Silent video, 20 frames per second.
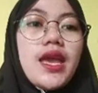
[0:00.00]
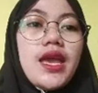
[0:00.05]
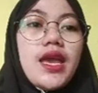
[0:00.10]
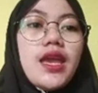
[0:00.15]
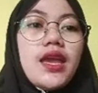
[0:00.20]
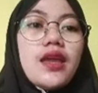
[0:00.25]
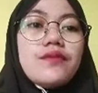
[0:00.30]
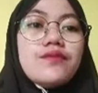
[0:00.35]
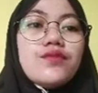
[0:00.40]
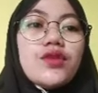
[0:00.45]

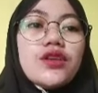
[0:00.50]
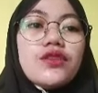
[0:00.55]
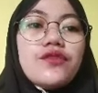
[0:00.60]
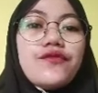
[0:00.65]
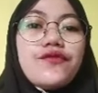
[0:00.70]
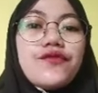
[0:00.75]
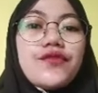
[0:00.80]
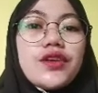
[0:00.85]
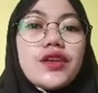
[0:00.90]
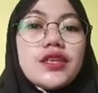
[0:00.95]
In both
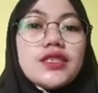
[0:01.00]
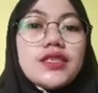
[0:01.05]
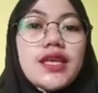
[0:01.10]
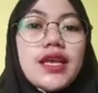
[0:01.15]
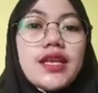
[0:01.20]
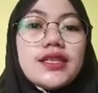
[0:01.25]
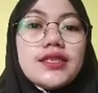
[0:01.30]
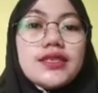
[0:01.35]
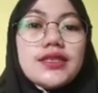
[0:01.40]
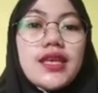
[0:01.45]
first
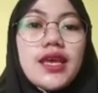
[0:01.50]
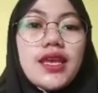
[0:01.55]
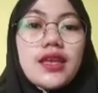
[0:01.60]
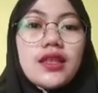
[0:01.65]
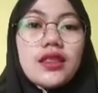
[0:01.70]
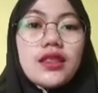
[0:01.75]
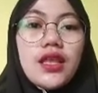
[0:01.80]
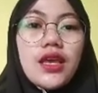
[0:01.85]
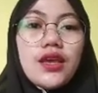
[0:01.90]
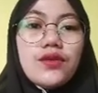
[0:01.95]
and
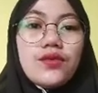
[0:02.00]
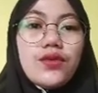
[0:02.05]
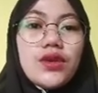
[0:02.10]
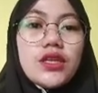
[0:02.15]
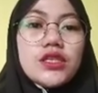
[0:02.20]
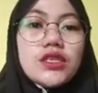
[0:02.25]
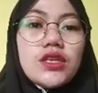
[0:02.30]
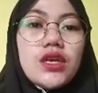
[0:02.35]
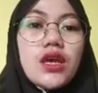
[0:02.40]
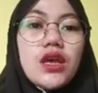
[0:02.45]
second
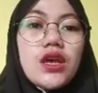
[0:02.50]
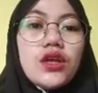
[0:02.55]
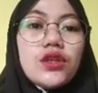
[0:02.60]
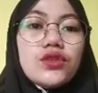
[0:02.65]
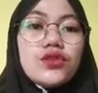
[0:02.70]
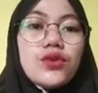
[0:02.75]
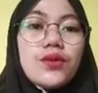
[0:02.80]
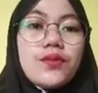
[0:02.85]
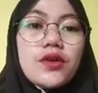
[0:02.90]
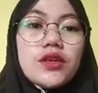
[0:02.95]
language,
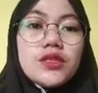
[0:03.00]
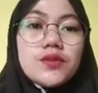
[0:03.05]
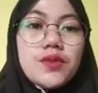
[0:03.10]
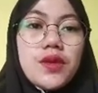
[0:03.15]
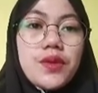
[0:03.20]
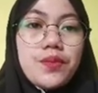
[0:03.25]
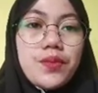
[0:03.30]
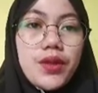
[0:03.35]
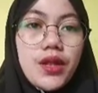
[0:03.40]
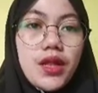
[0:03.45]
to most
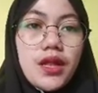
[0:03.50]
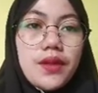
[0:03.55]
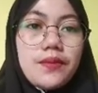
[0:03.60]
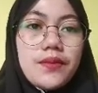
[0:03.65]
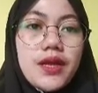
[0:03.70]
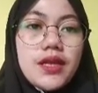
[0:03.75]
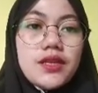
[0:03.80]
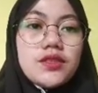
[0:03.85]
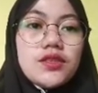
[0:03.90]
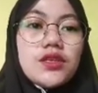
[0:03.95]
people,
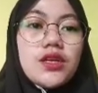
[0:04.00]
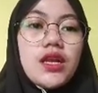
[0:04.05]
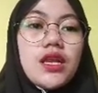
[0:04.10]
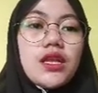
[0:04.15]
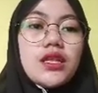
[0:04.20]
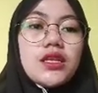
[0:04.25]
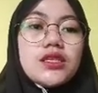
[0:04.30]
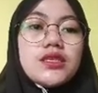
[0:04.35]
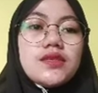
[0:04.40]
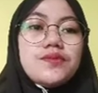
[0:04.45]

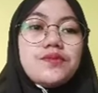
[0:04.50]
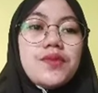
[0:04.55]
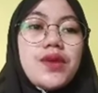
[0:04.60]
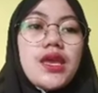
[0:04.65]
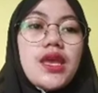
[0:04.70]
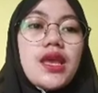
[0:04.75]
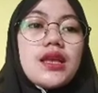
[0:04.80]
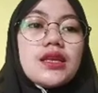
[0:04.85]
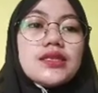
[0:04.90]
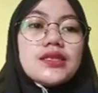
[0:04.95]
mastering the
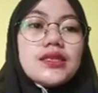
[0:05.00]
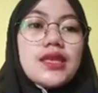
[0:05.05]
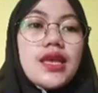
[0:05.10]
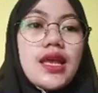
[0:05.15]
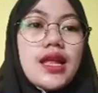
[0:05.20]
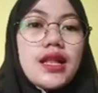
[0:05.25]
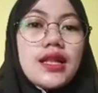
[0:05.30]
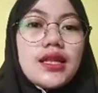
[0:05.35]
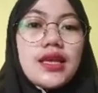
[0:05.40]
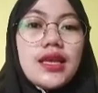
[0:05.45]
speaking
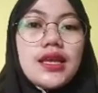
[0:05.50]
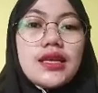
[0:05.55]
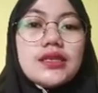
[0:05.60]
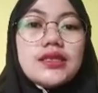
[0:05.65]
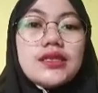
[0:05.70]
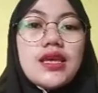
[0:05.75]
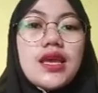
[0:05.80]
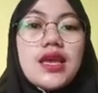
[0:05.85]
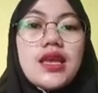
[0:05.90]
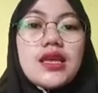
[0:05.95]
skill is
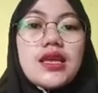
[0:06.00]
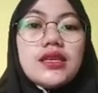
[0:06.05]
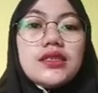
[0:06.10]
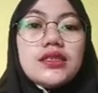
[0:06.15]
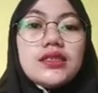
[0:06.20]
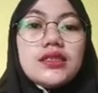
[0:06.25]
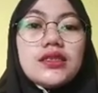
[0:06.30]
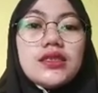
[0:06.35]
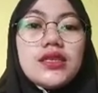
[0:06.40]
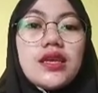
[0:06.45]
the
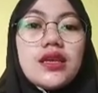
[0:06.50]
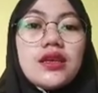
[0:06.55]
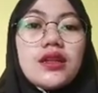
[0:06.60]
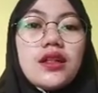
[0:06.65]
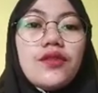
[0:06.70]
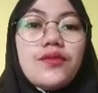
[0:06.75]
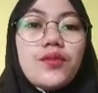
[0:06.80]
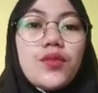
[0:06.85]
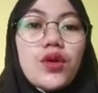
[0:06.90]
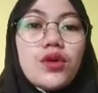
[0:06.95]

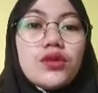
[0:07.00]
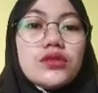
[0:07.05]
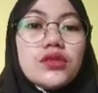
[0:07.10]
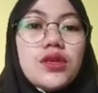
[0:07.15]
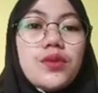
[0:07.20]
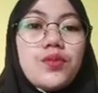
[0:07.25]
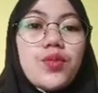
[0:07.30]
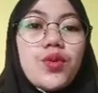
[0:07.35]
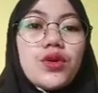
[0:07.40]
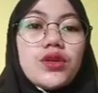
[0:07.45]
single most
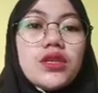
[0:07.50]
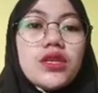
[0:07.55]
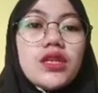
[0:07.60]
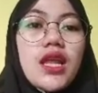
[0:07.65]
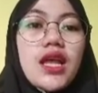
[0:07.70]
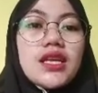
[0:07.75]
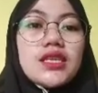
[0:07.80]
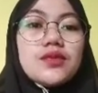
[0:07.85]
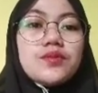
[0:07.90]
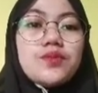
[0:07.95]
important
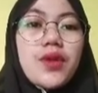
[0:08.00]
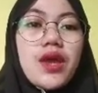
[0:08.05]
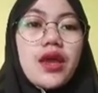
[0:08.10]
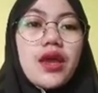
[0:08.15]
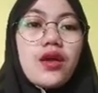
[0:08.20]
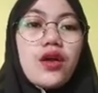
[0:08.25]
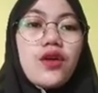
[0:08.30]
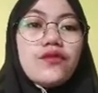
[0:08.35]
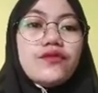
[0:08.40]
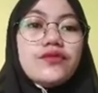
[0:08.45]
aspect
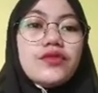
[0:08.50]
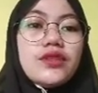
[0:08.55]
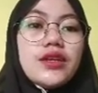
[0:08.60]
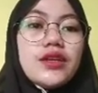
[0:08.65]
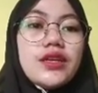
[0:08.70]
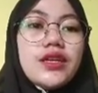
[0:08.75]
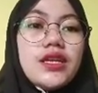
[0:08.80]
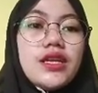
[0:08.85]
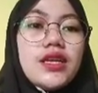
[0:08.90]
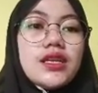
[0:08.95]
of
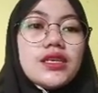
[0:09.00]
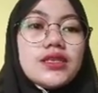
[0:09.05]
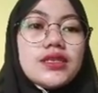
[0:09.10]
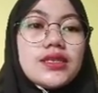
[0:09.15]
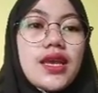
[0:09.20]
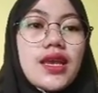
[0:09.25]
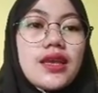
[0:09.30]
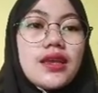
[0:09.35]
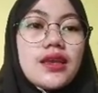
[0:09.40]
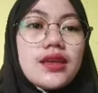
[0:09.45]
learning a
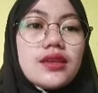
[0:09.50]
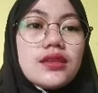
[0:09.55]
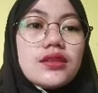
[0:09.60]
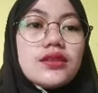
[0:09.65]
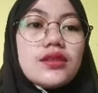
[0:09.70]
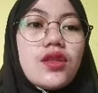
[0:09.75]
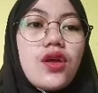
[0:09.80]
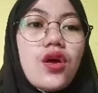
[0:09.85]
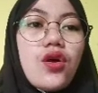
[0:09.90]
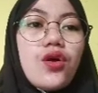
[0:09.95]

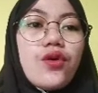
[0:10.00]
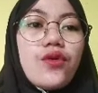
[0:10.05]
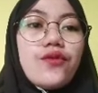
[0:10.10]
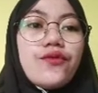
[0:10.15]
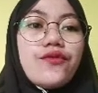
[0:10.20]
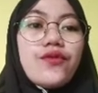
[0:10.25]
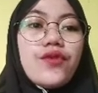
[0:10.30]
second or